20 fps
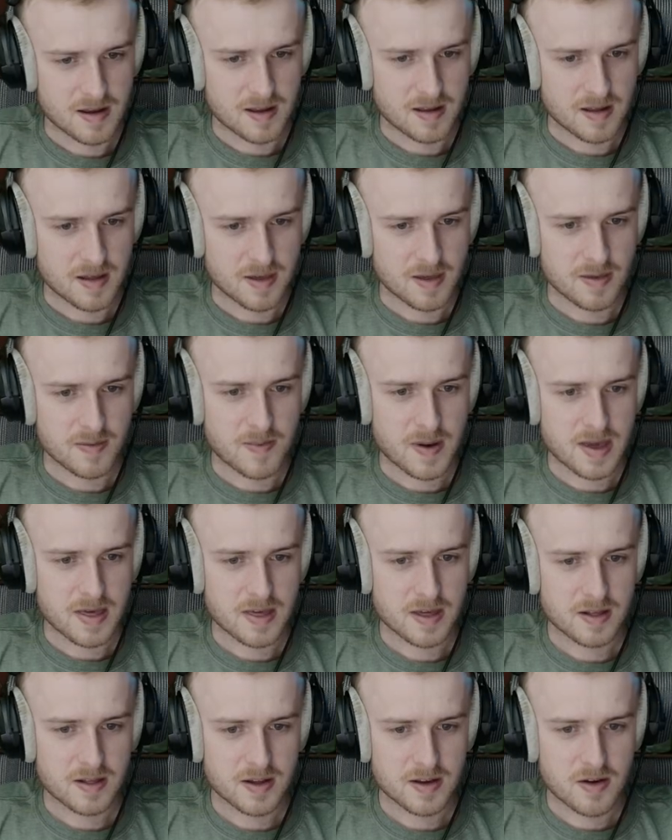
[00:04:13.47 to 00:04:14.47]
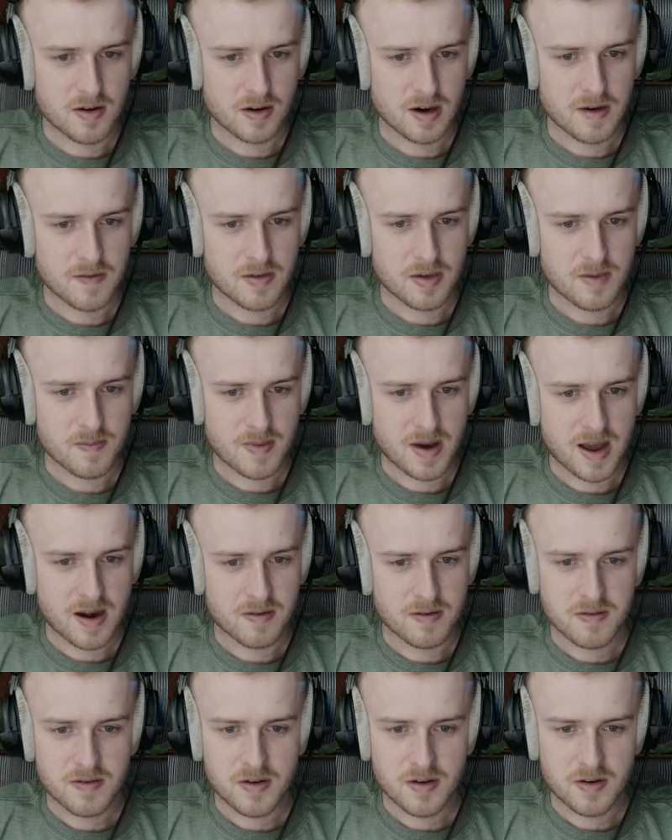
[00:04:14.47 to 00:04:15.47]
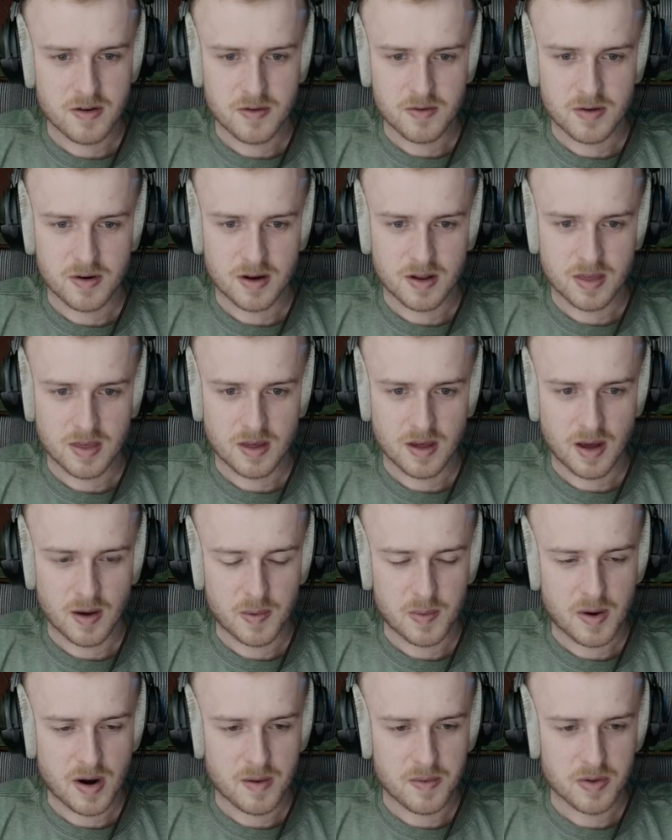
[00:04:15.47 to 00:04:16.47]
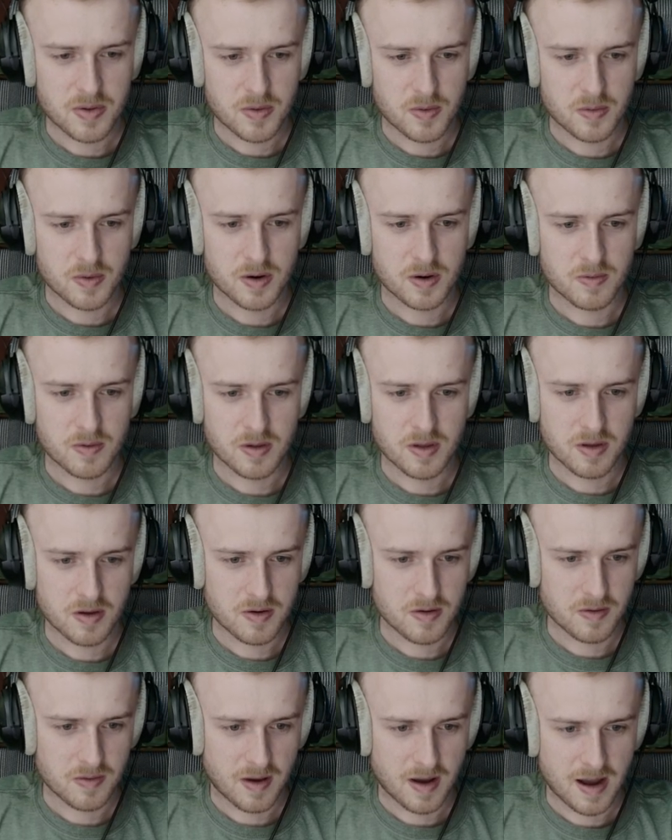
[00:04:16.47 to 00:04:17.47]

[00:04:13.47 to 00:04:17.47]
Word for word: This is basically don't give us a bad review or we promise we'll work with you.